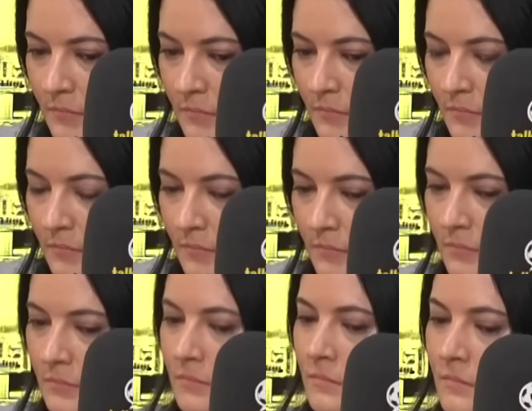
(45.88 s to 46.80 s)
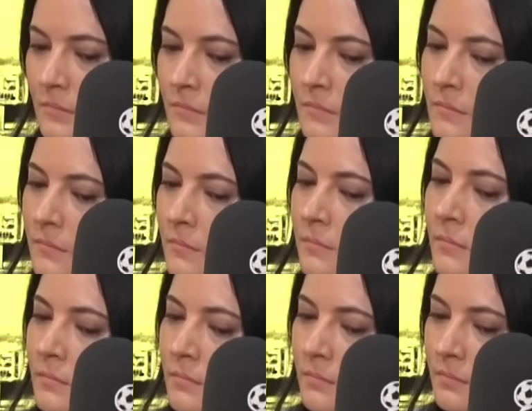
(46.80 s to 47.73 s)

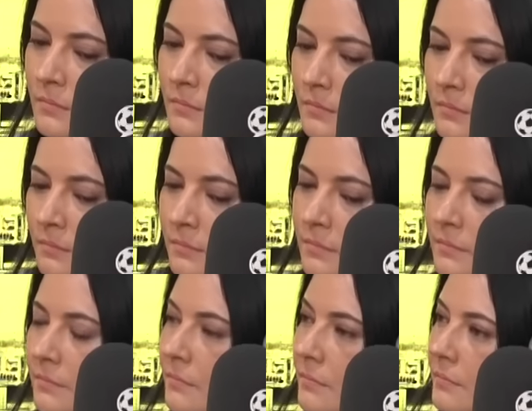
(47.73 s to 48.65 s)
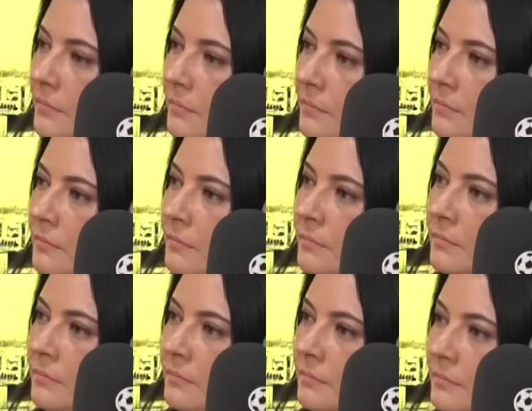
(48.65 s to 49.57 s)

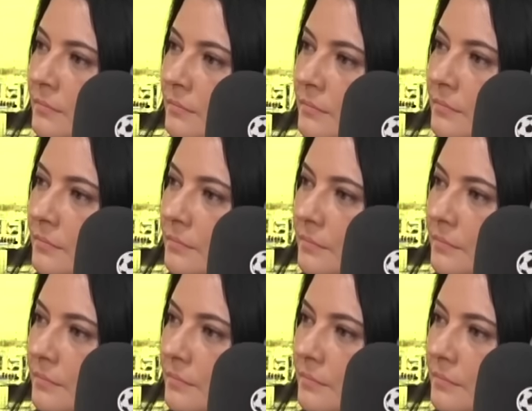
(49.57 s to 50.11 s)
The person shown says nothing.